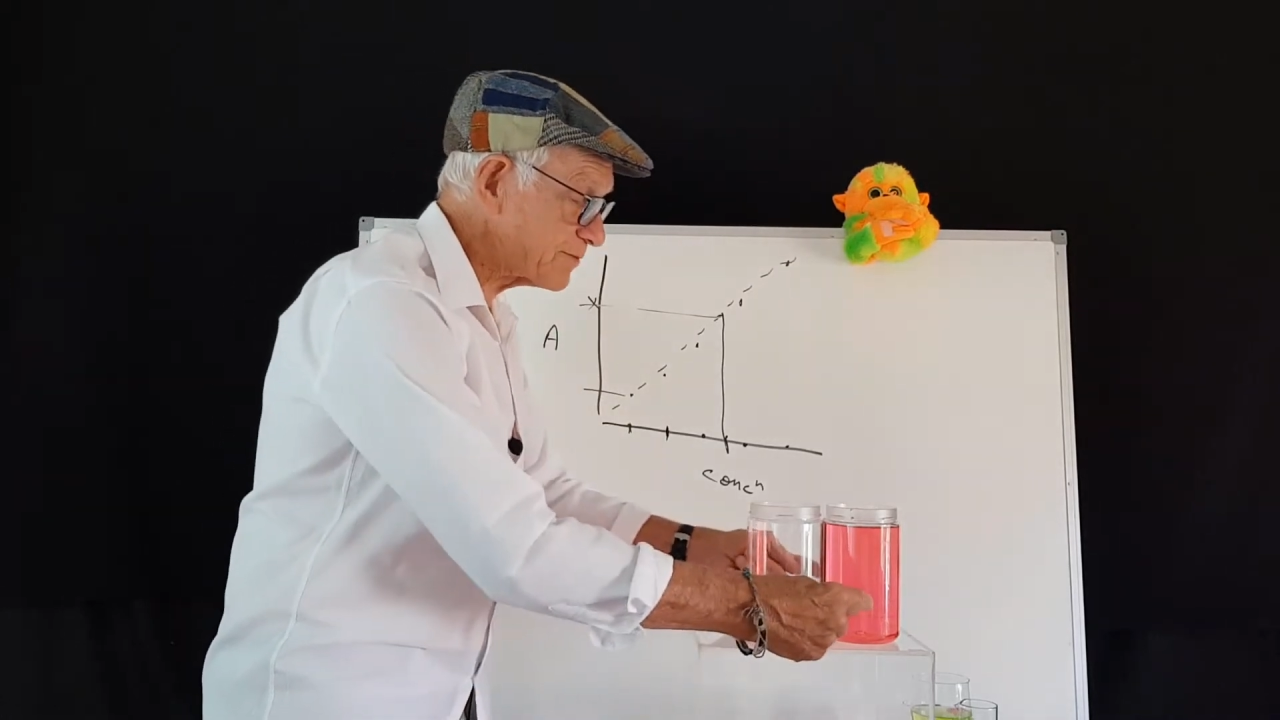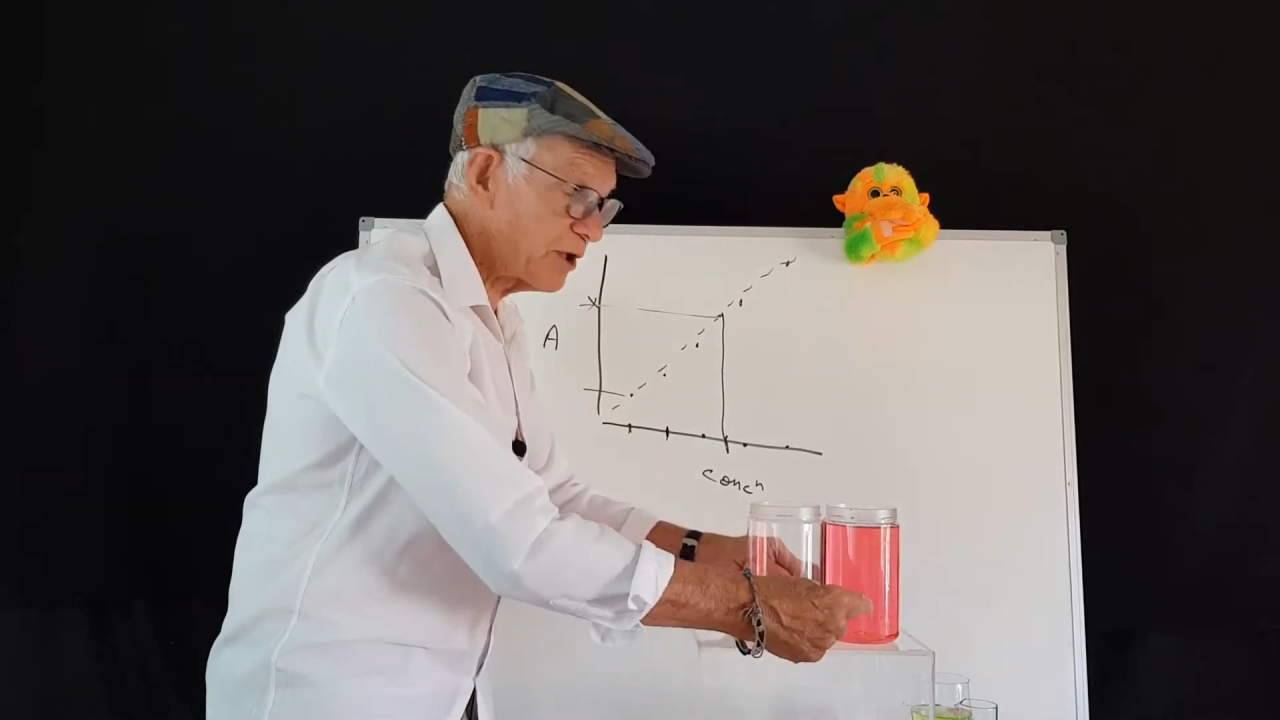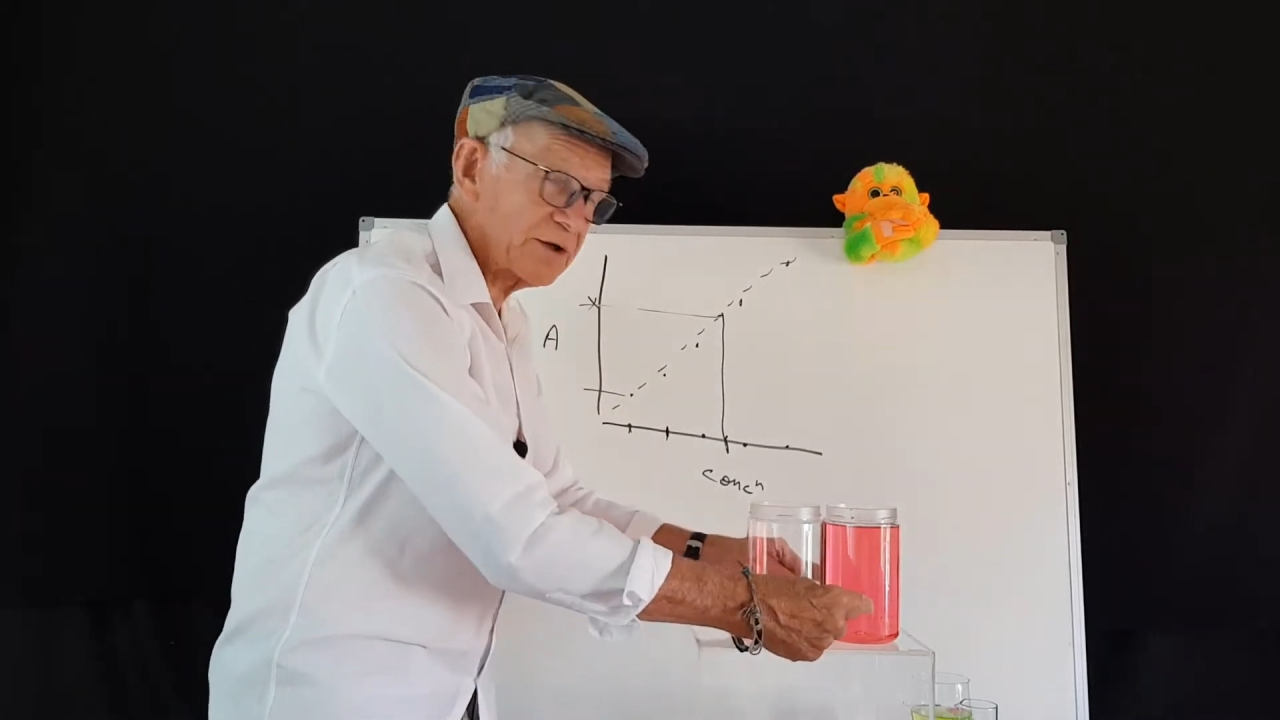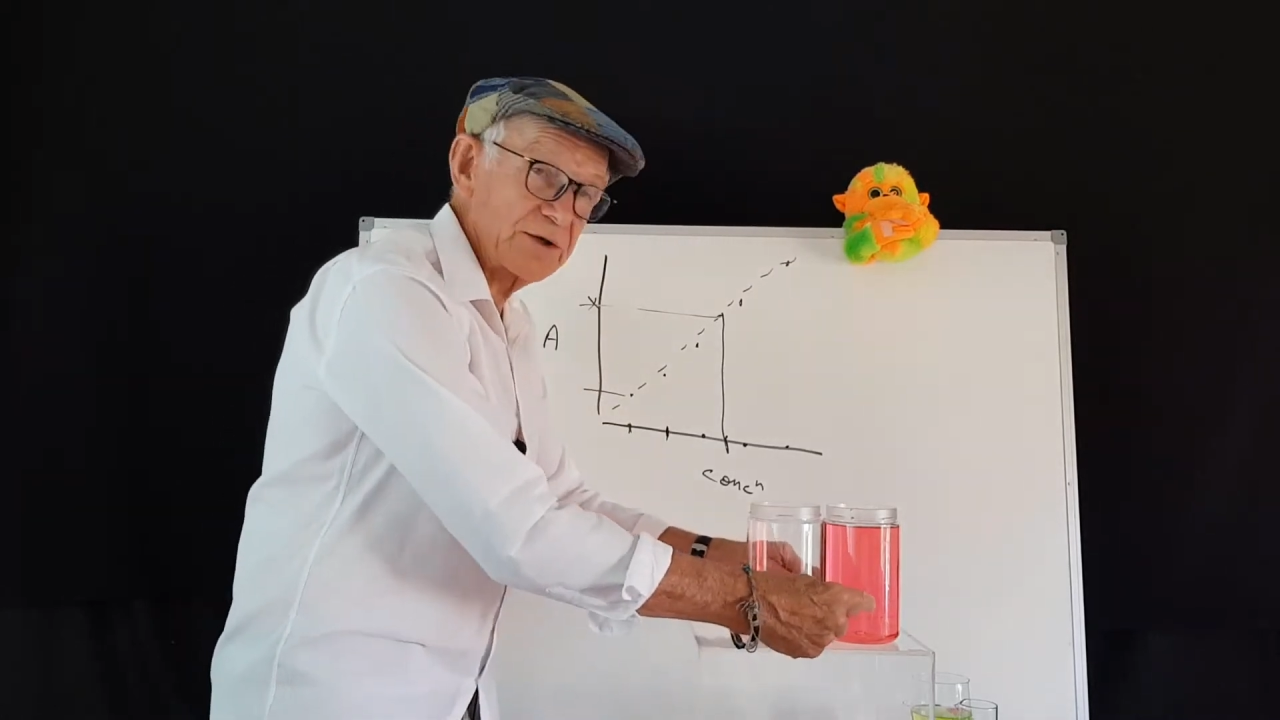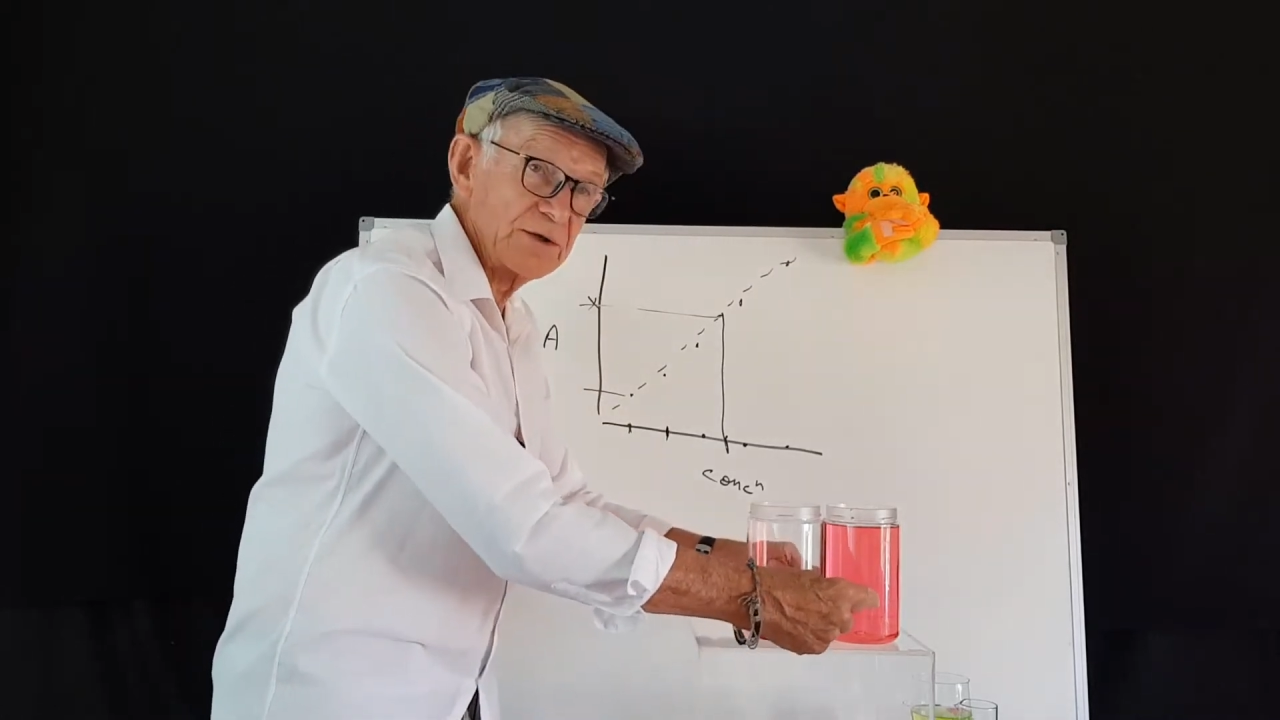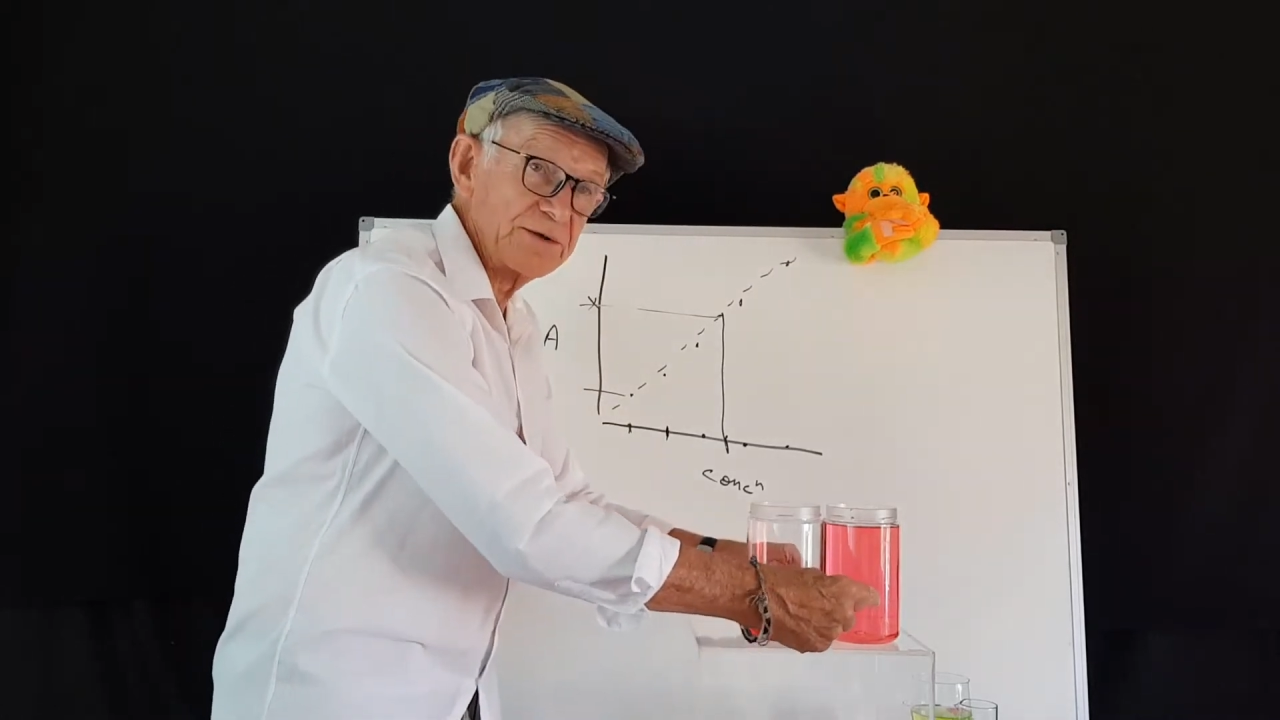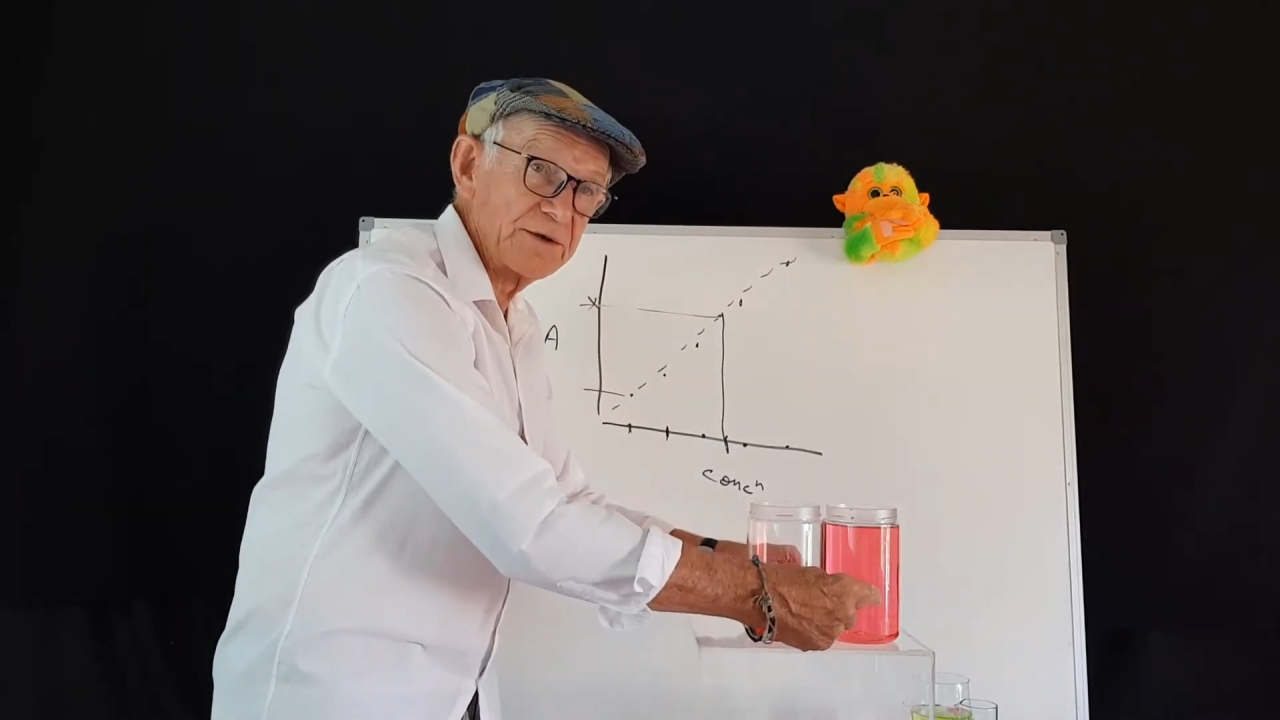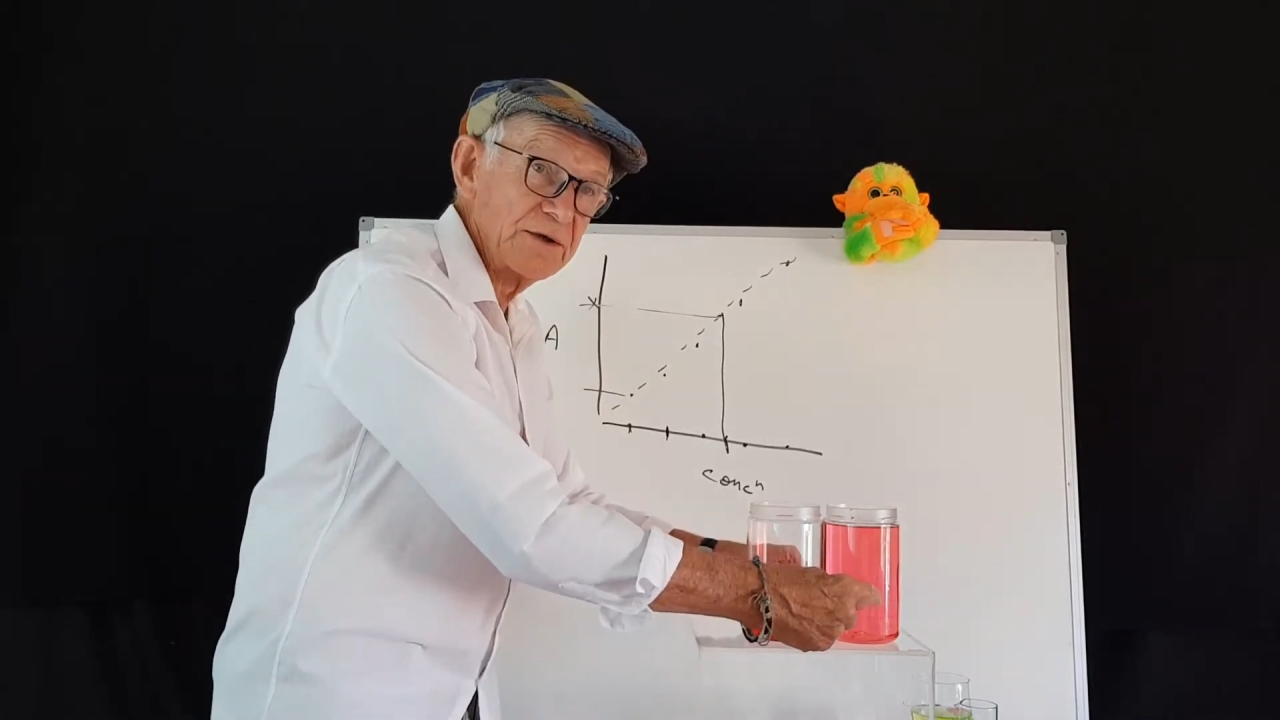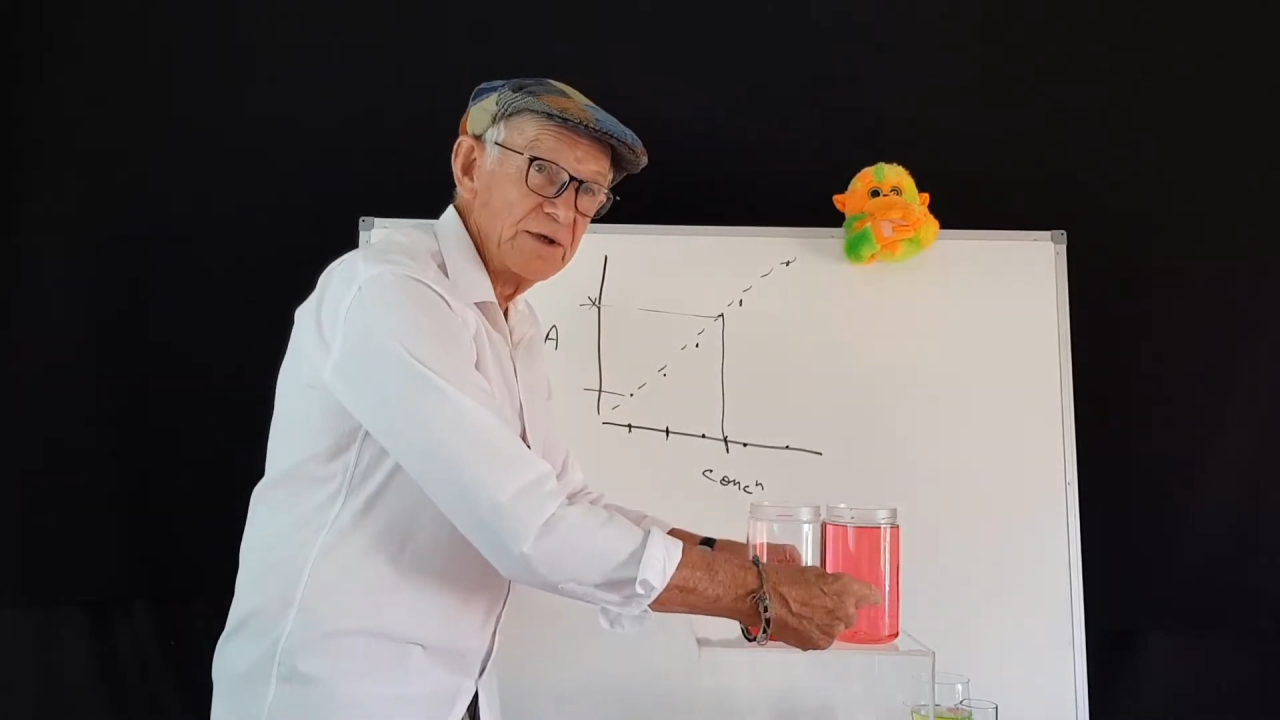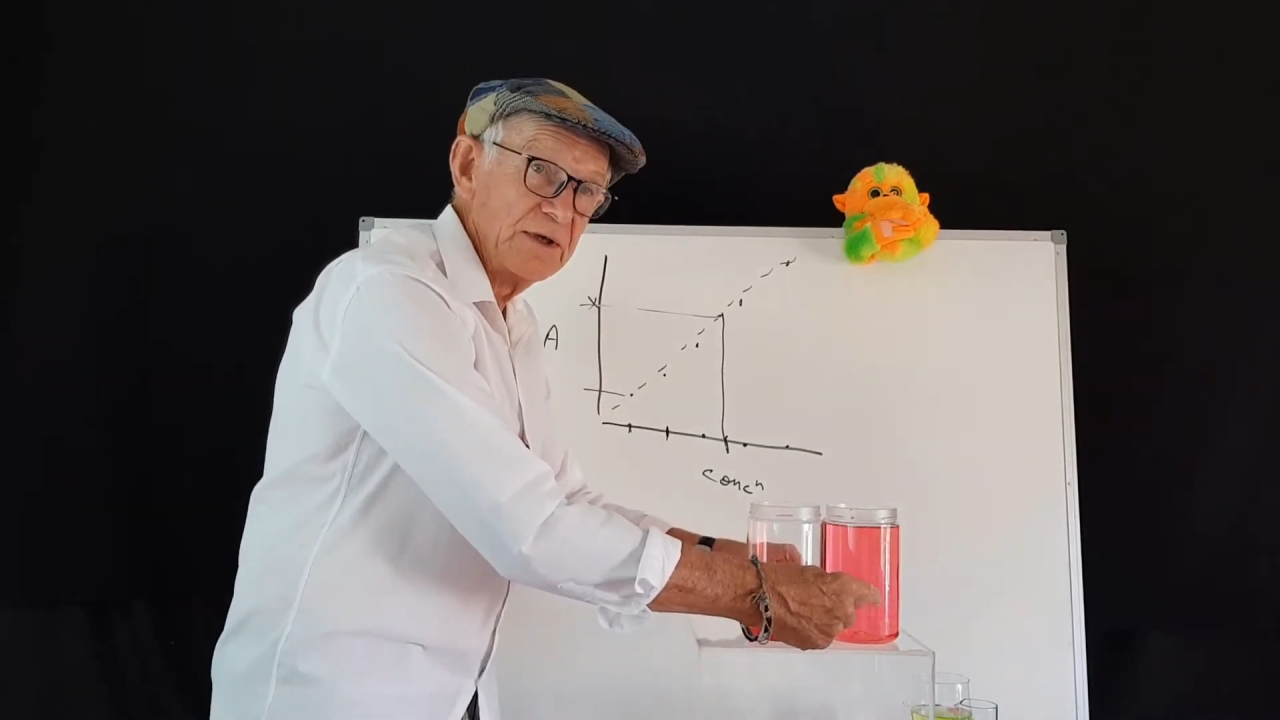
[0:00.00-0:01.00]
molecules